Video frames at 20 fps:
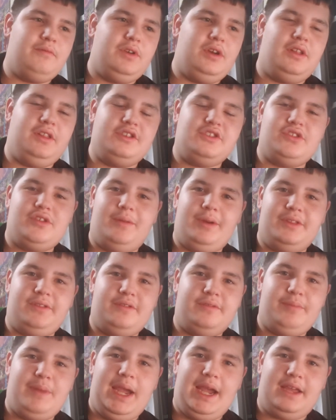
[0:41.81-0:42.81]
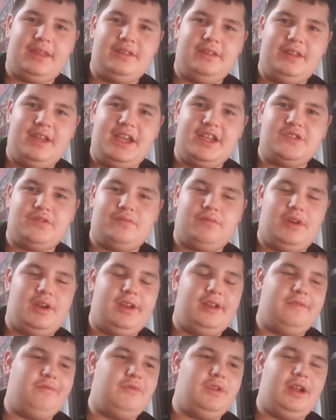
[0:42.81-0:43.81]
I'll just talk about the back in the days I
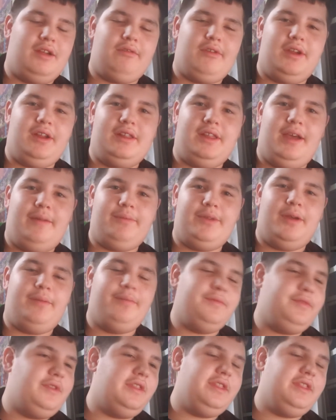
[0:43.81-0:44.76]
ran when I ran a laptop.